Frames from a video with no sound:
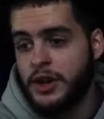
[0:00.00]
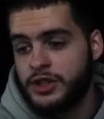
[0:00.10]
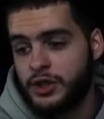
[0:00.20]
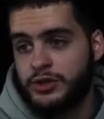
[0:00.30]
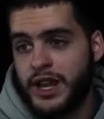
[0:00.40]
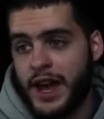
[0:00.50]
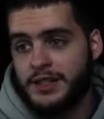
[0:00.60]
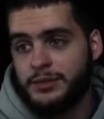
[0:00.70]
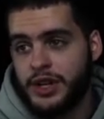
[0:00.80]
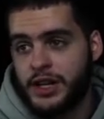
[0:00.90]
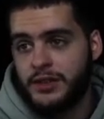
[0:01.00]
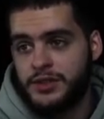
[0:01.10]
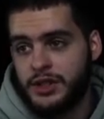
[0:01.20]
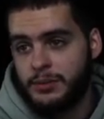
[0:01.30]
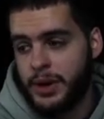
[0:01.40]
So Dak's objectives
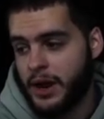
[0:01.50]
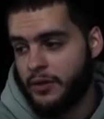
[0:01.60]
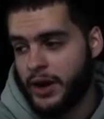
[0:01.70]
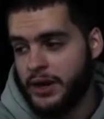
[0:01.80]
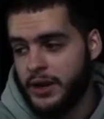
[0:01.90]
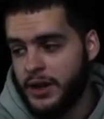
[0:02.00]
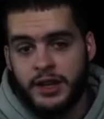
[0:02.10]
to compare, right?